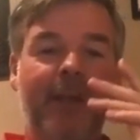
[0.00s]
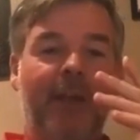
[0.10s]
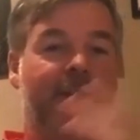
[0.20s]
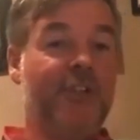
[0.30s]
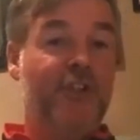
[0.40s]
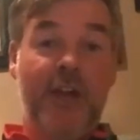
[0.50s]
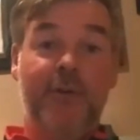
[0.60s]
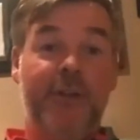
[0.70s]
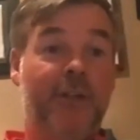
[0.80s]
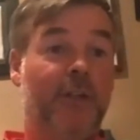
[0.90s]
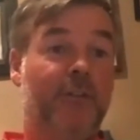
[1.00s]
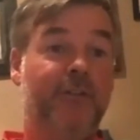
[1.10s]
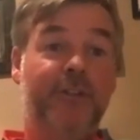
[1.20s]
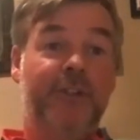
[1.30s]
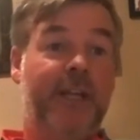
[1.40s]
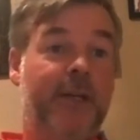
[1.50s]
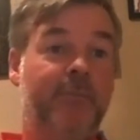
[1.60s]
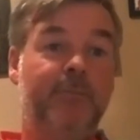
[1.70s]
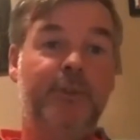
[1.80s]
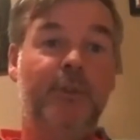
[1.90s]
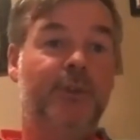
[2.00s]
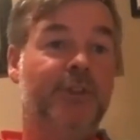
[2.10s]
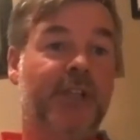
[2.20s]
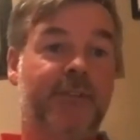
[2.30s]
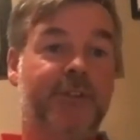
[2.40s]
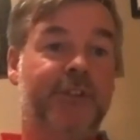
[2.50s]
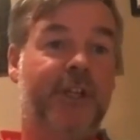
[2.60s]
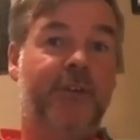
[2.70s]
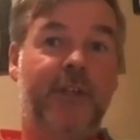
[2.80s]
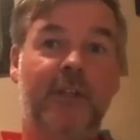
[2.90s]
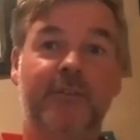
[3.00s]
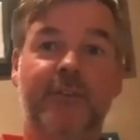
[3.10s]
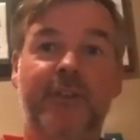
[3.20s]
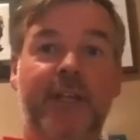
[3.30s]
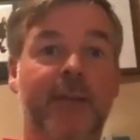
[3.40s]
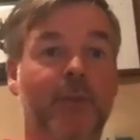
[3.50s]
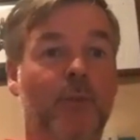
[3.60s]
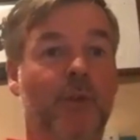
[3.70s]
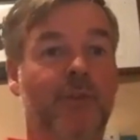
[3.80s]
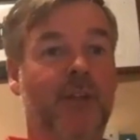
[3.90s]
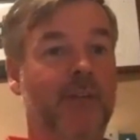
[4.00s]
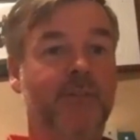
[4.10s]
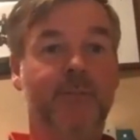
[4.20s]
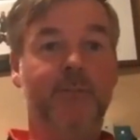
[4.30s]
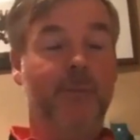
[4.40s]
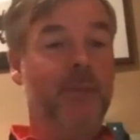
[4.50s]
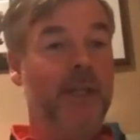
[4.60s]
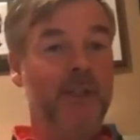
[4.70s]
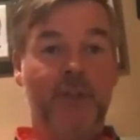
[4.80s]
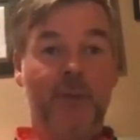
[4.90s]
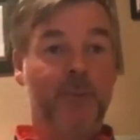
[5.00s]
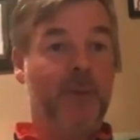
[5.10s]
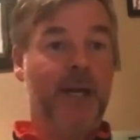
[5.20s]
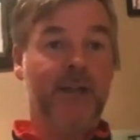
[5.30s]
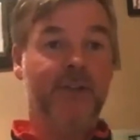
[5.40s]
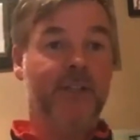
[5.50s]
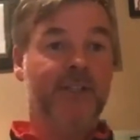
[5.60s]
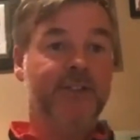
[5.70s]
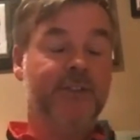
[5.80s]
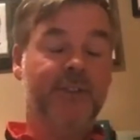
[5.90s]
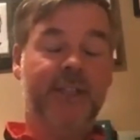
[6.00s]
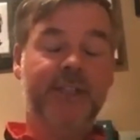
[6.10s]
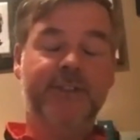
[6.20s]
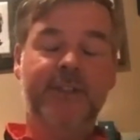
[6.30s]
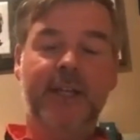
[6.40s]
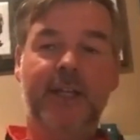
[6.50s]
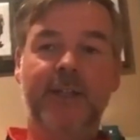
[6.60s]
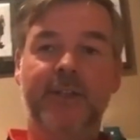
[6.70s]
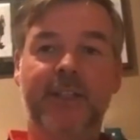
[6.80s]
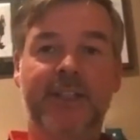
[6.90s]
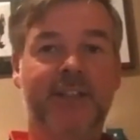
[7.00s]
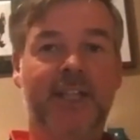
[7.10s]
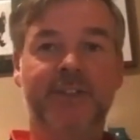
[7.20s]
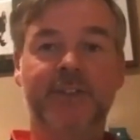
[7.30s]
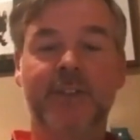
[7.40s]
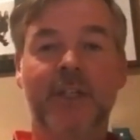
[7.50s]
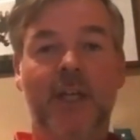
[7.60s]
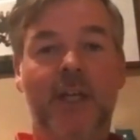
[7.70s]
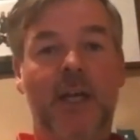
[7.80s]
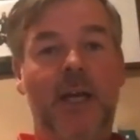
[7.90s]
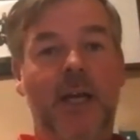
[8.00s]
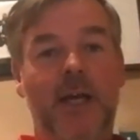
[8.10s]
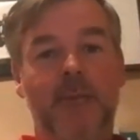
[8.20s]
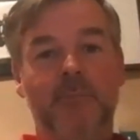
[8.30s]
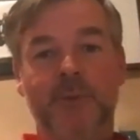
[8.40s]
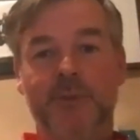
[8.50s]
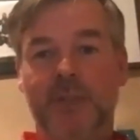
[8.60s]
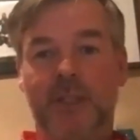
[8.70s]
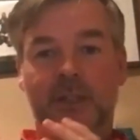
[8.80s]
And I think generate a love for the game. Coaches have to generate a love for the game. You want to have your players coming back the next session. There's